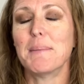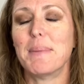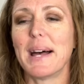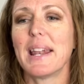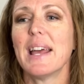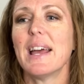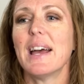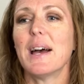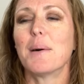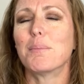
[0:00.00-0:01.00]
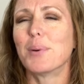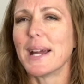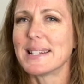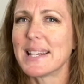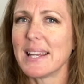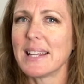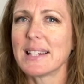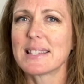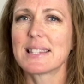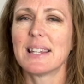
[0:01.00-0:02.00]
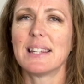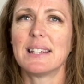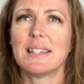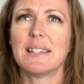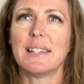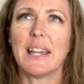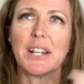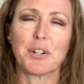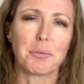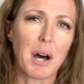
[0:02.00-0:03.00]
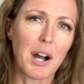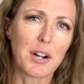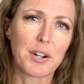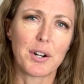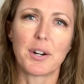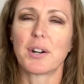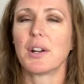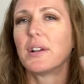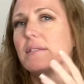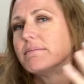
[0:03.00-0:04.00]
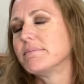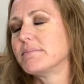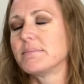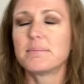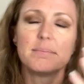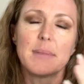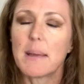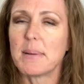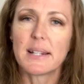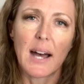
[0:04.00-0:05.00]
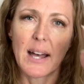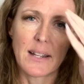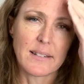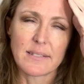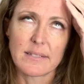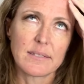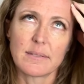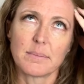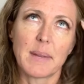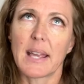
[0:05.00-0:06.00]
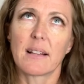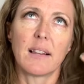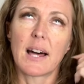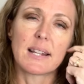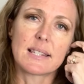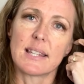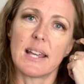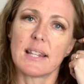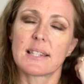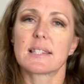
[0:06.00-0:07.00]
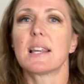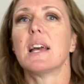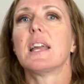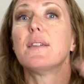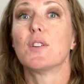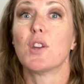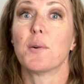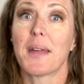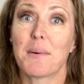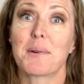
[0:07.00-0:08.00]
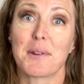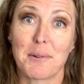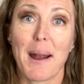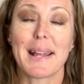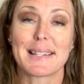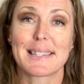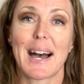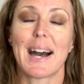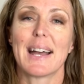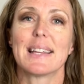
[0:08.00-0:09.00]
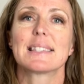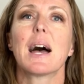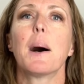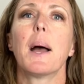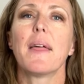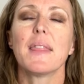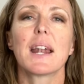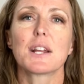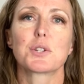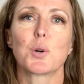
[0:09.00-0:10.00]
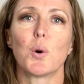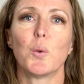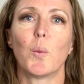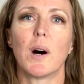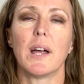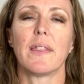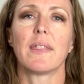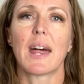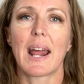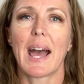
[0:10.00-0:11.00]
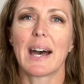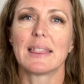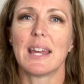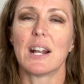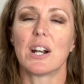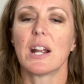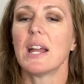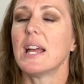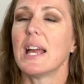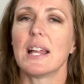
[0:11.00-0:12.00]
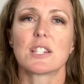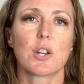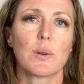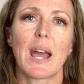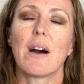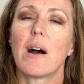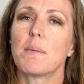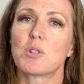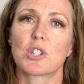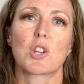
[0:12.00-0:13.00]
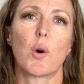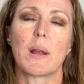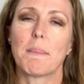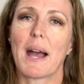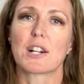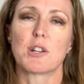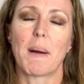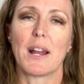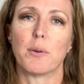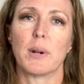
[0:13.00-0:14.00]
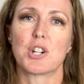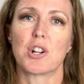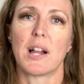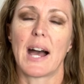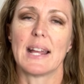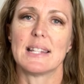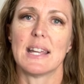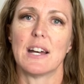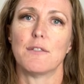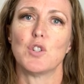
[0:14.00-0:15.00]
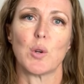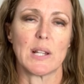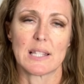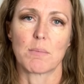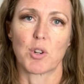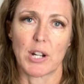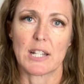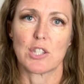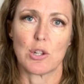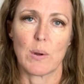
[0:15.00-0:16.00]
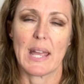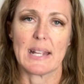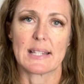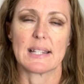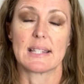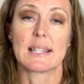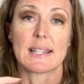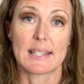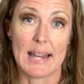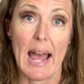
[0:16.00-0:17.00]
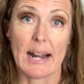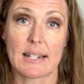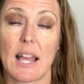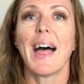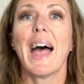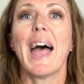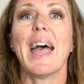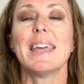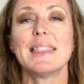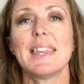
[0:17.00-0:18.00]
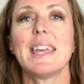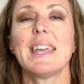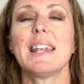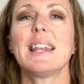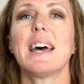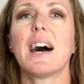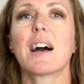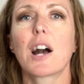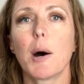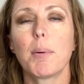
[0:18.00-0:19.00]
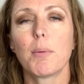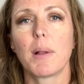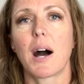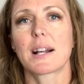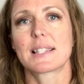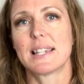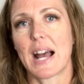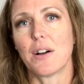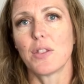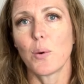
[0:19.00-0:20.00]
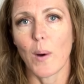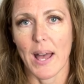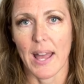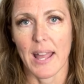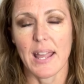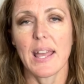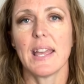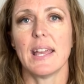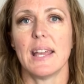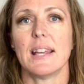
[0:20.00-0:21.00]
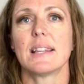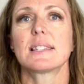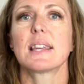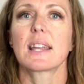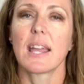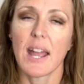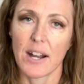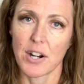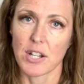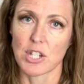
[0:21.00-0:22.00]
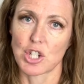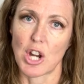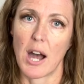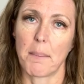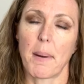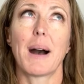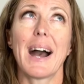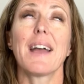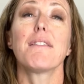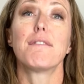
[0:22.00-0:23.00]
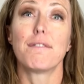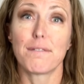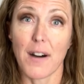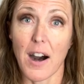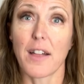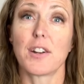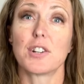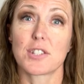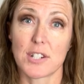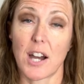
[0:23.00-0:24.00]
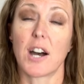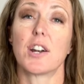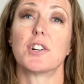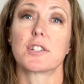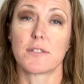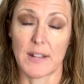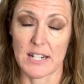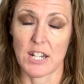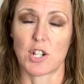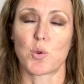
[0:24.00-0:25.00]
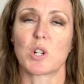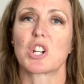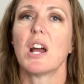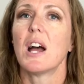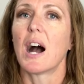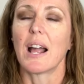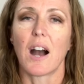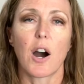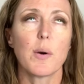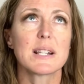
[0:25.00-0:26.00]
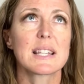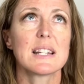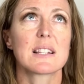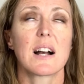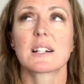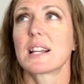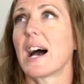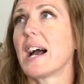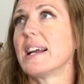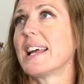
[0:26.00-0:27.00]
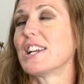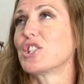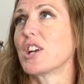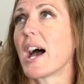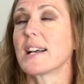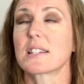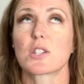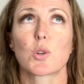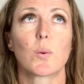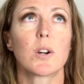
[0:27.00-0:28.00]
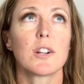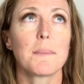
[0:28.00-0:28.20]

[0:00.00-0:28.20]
but bread tins in your locker, maybe not make a lot of sense even though they were the right size. And then I sold one that I had there. And so now I'm just going back to my original idea of doing some green suitcases stacked. And then a couple blocks down the way is Kara's shop. My father's daughter's vintage, which I always get tongue tied and she has a squirrel